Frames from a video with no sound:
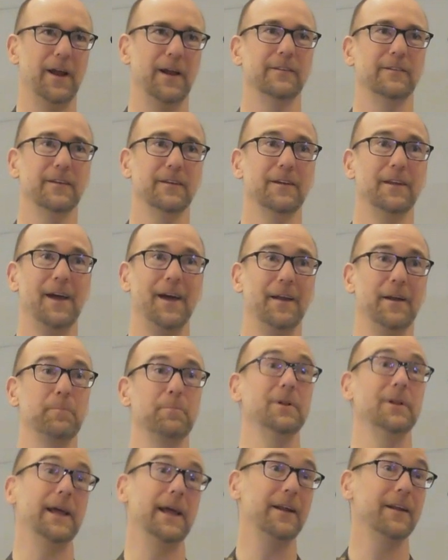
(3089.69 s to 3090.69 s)
I did at a
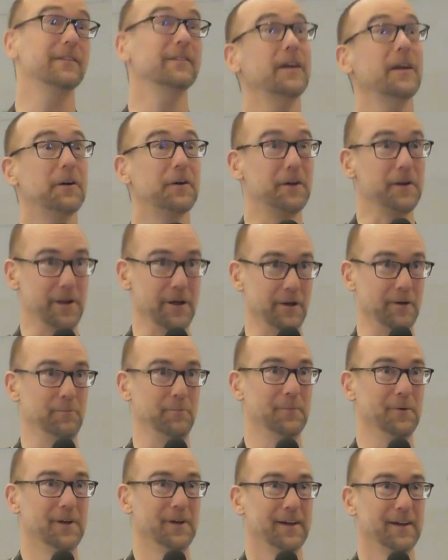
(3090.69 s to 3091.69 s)

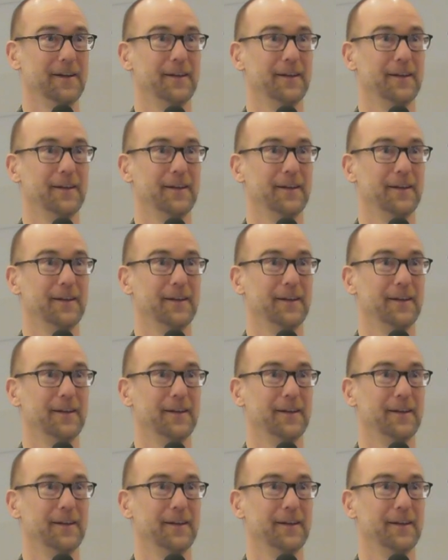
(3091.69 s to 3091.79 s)
planetarium.